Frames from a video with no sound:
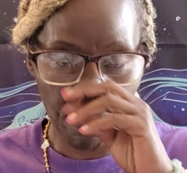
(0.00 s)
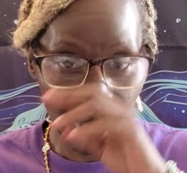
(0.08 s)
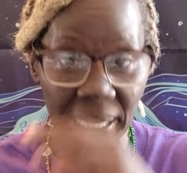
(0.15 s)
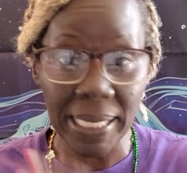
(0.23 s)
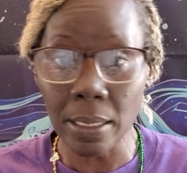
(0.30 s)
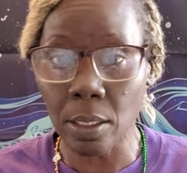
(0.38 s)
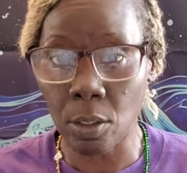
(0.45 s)

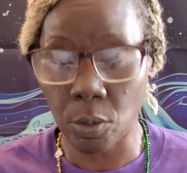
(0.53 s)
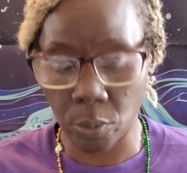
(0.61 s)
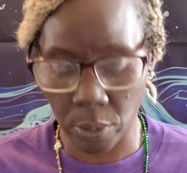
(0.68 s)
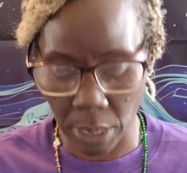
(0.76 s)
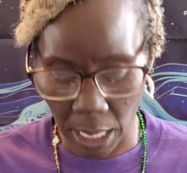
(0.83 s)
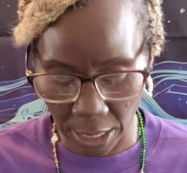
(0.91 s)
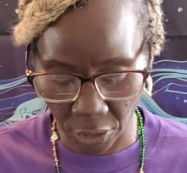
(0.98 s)

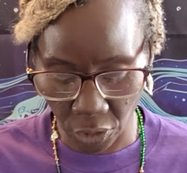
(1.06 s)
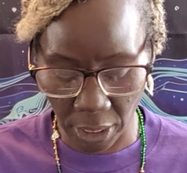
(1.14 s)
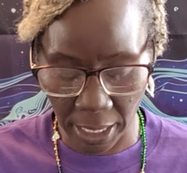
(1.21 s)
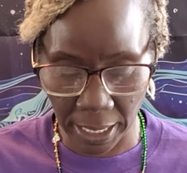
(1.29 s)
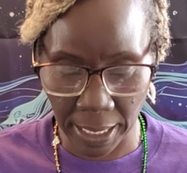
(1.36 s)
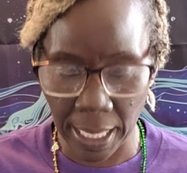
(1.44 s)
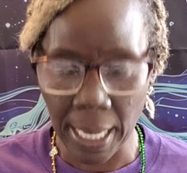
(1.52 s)
pinnacles,
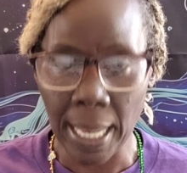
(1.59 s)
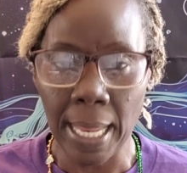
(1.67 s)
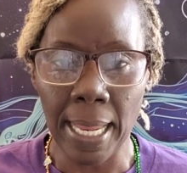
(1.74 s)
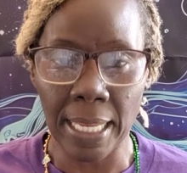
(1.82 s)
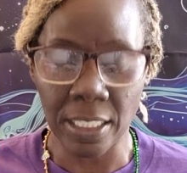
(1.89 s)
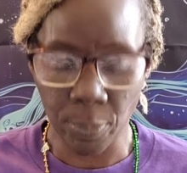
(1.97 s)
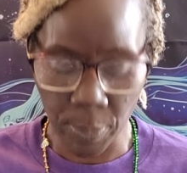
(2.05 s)
Ashe.
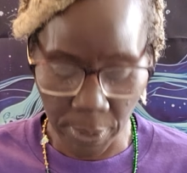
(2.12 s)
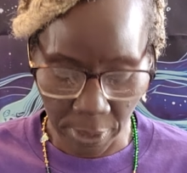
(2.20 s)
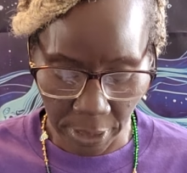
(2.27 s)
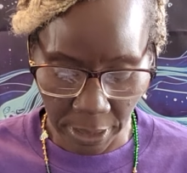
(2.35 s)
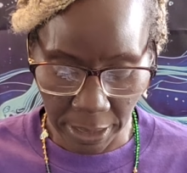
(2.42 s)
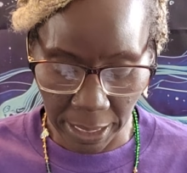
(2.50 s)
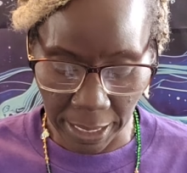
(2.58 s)
And Spirit
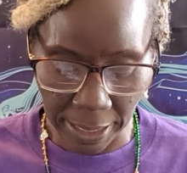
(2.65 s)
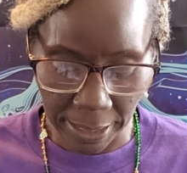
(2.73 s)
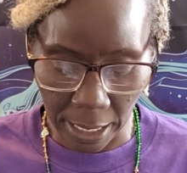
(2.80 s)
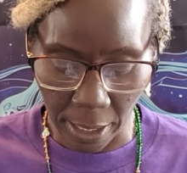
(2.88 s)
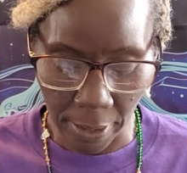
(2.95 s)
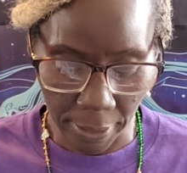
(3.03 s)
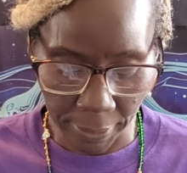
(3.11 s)
is saying,